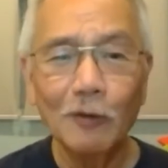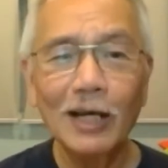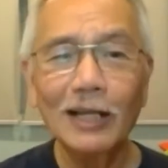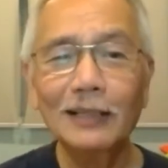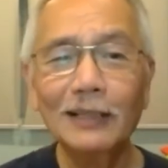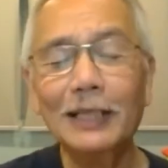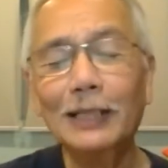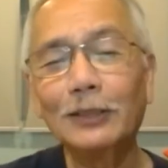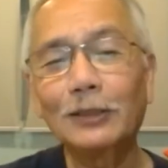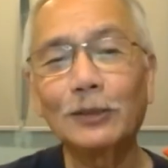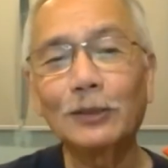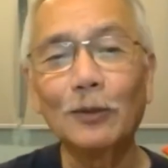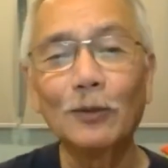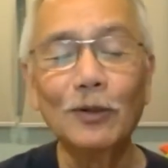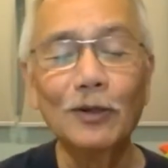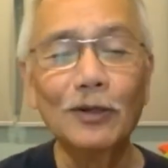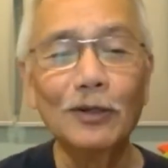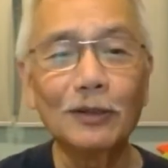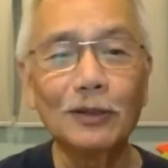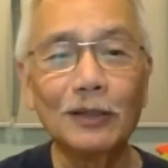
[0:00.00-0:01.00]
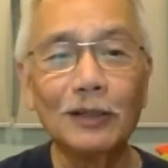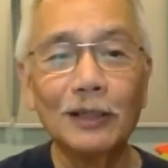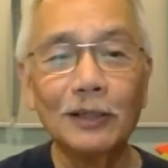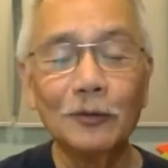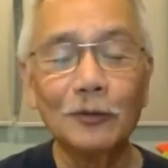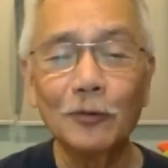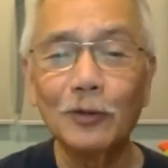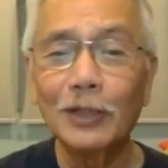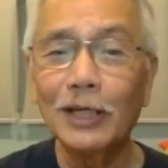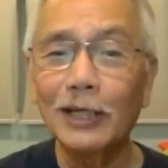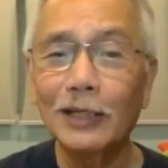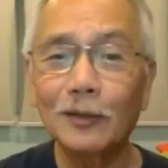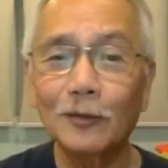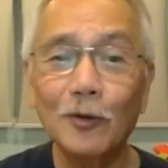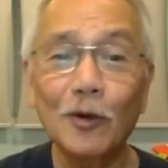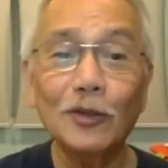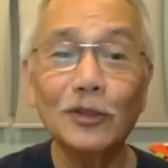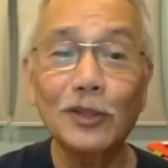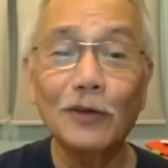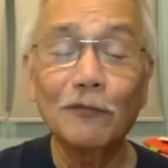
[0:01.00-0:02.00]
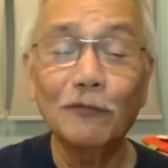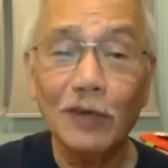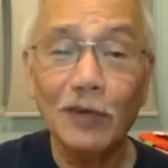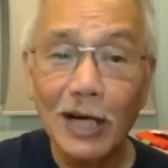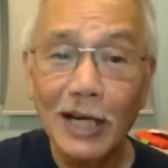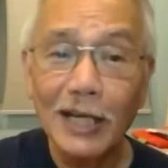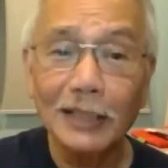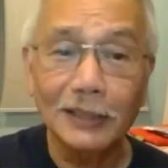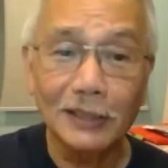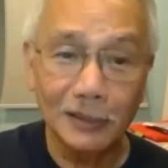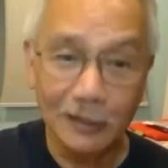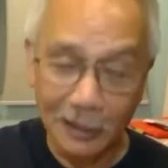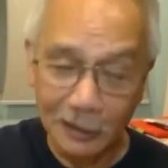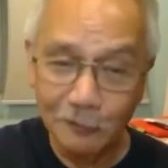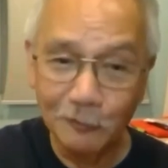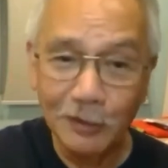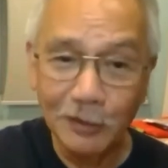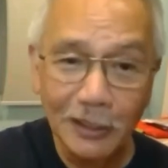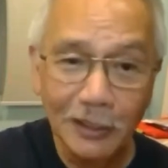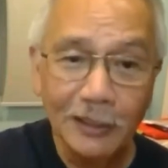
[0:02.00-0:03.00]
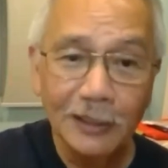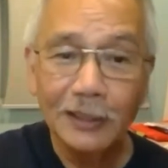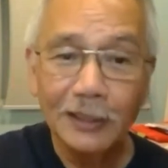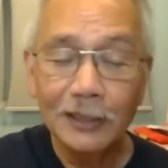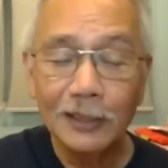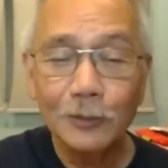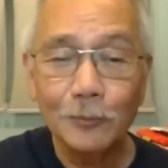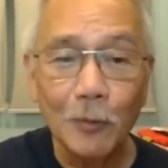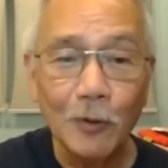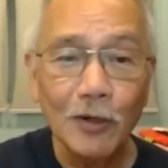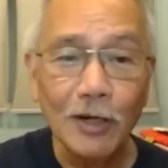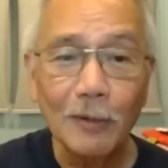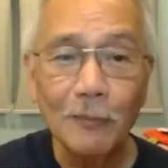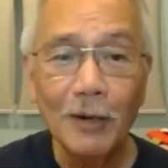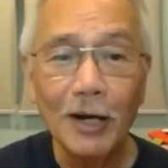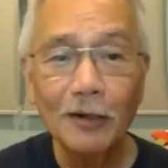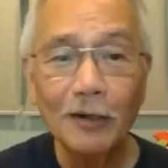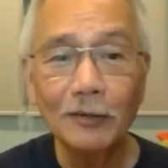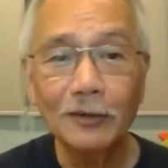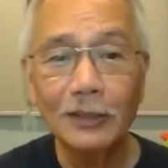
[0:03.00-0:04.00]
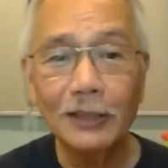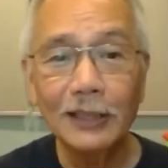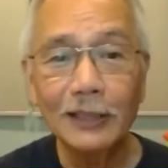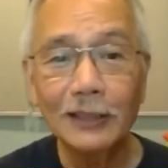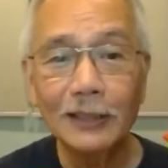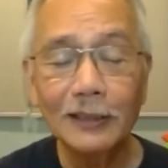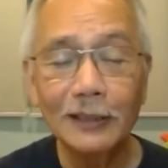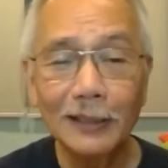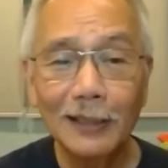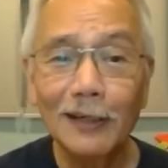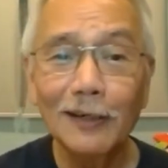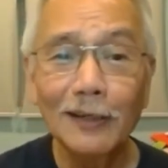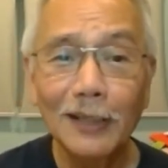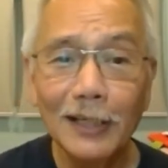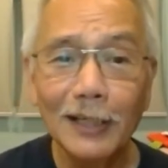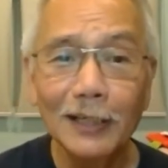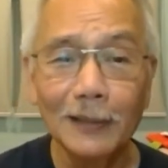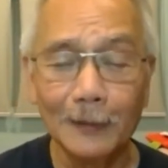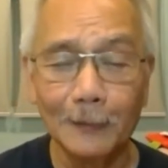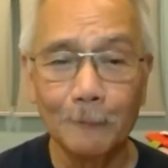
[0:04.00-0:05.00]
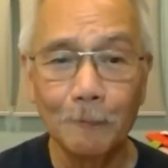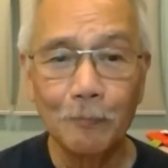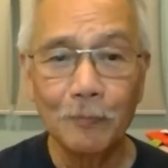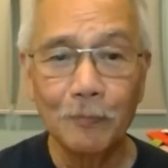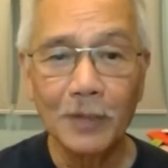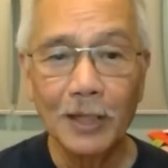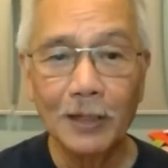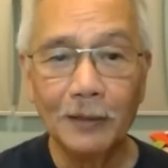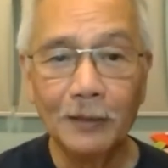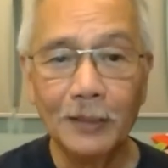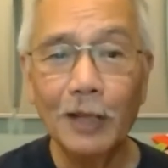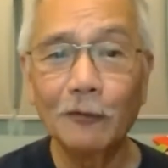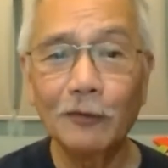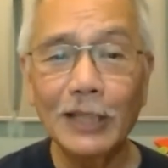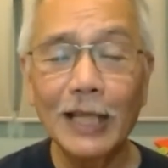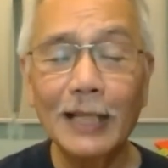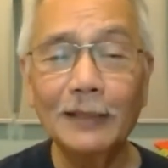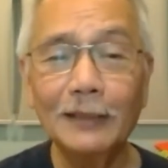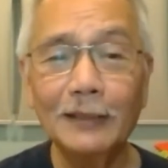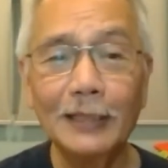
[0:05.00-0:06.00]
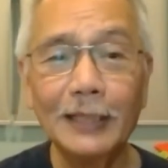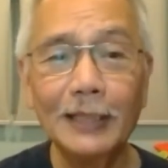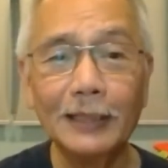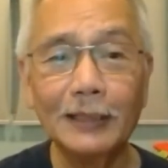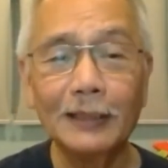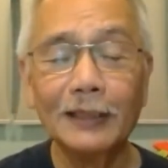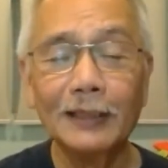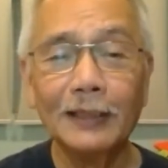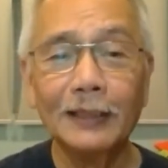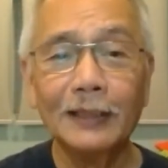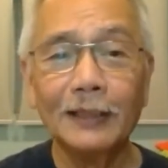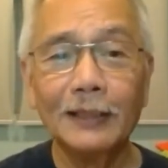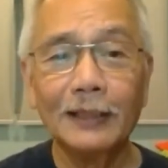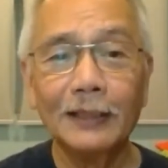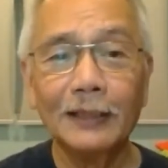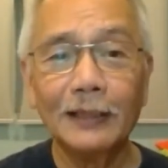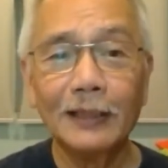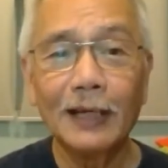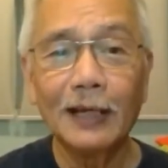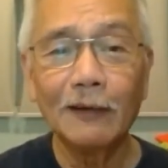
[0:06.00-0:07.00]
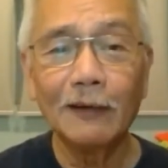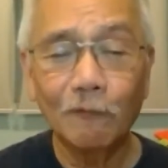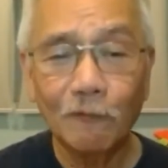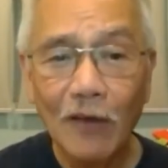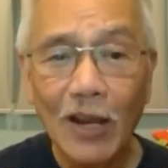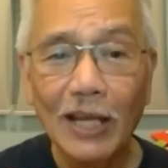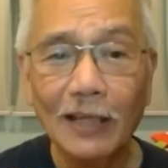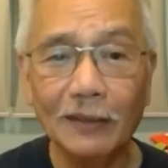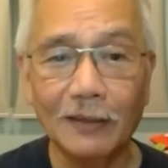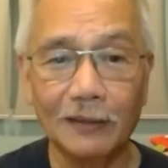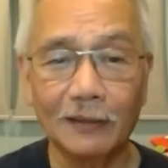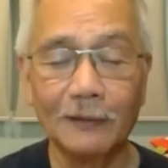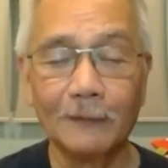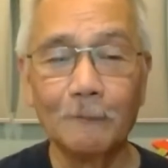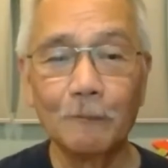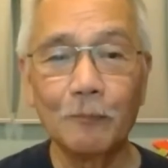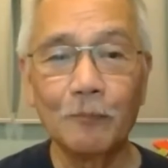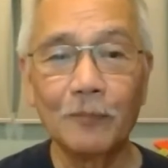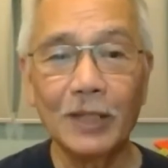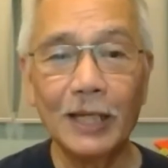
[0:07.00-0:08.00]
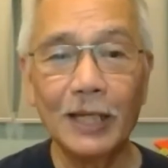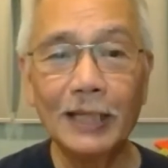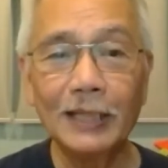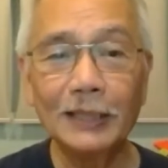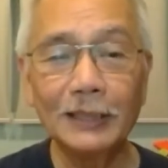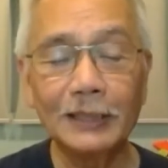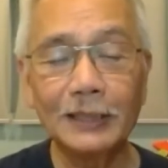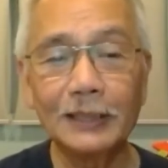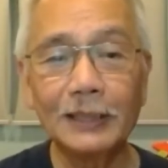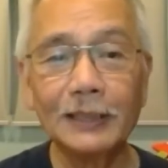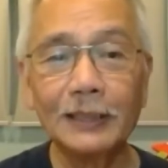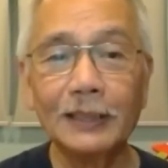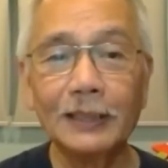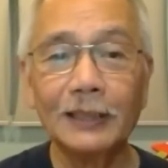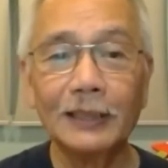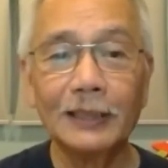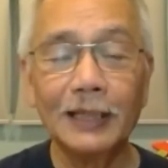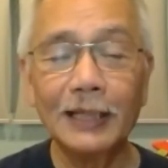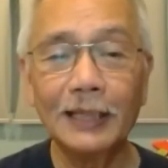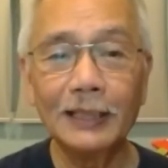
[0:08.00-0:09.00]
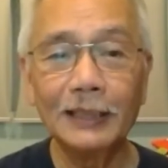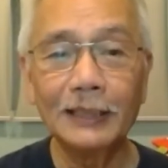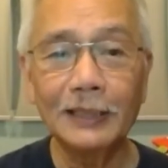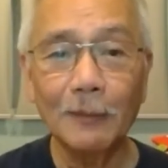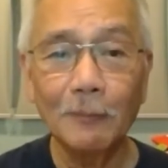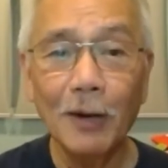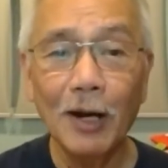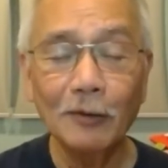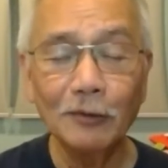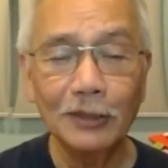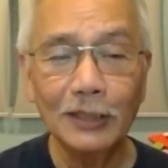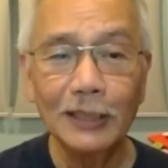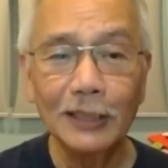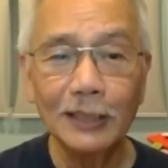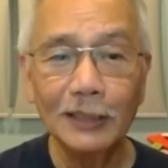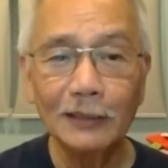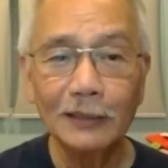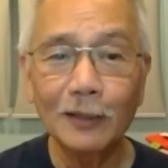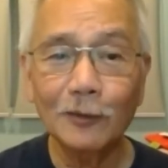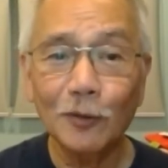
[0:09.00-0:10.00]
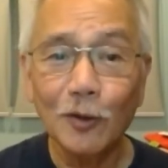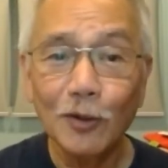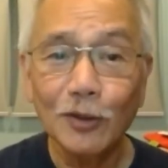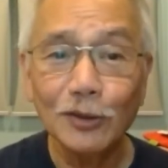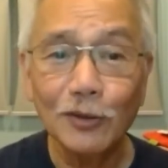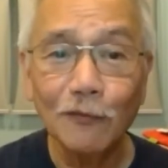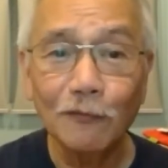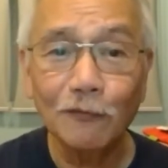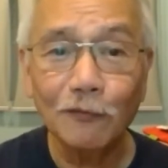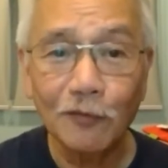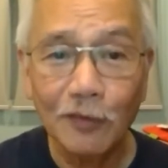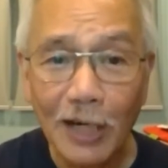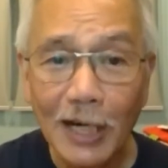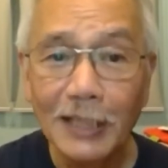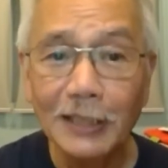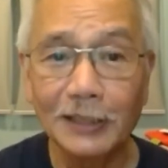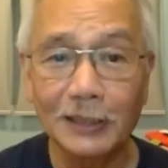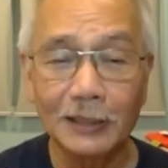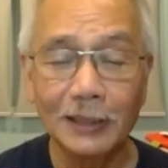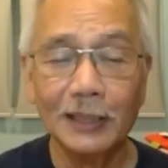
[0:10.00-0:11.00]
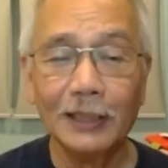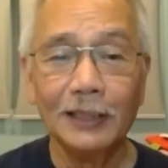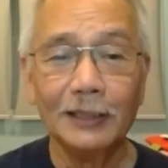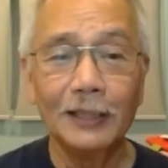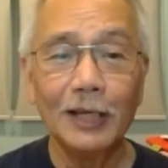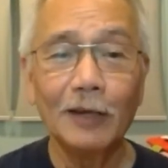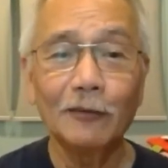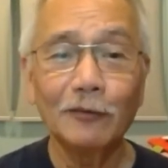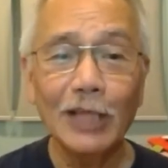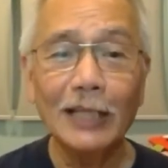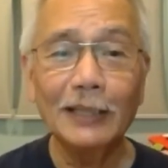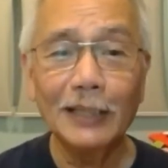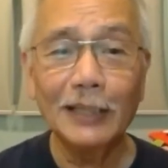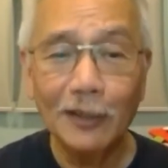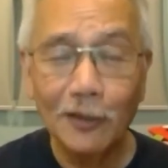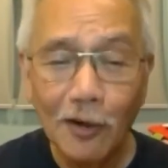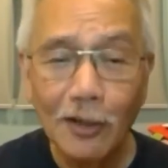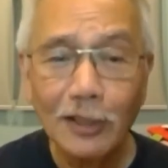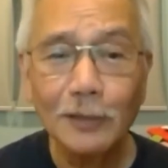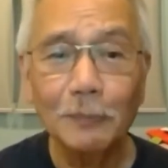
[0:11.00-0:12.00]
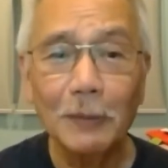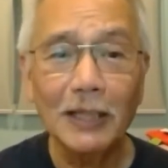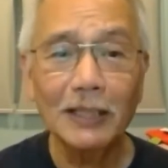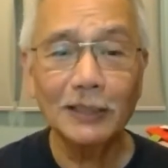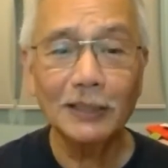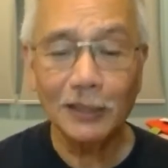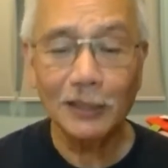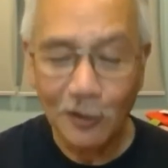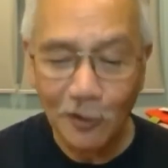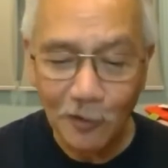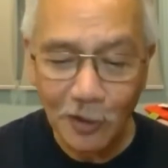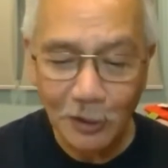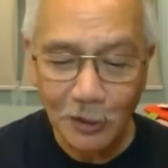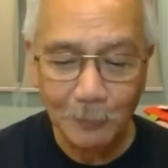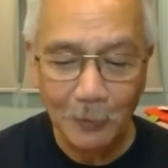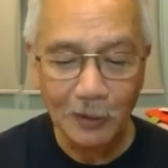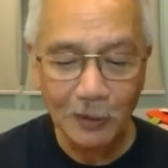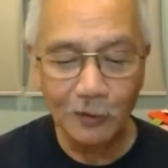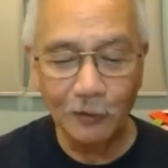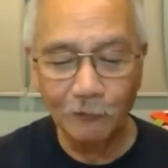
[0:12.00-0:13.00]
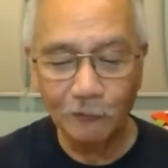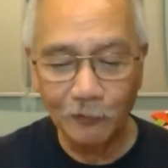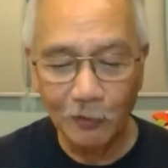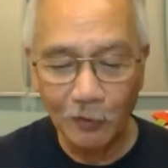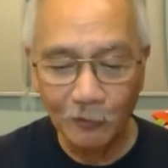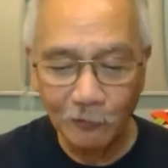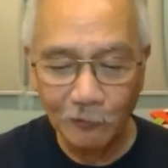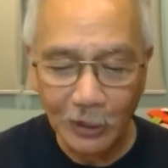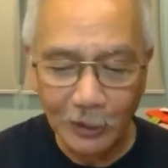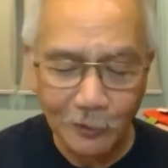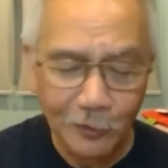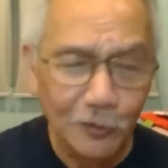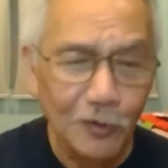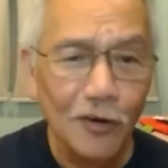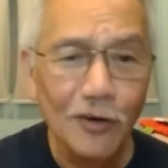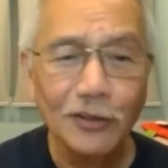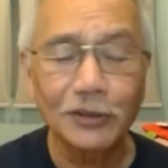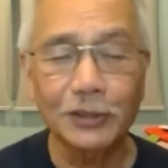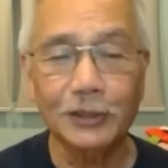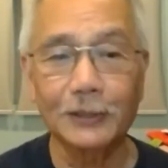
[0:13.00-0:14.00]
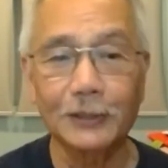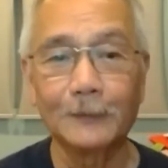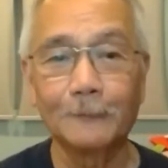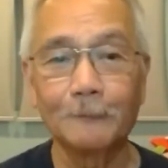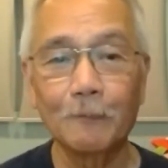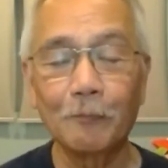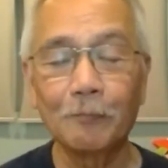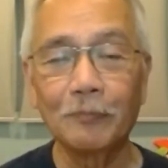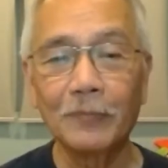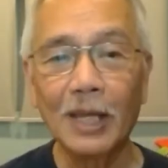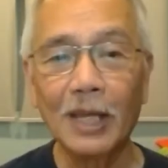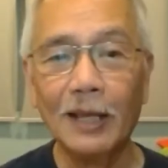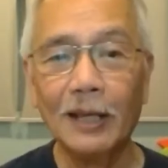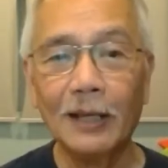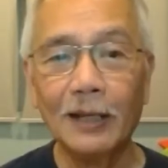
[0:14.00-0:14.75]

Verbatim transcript: That one needs to look to the cross of Christ, as we spoke about uh, earlier. The authentic uh, faith is, is about the, the cross of Christ. The authentic gospel is the gospel of, of the cross.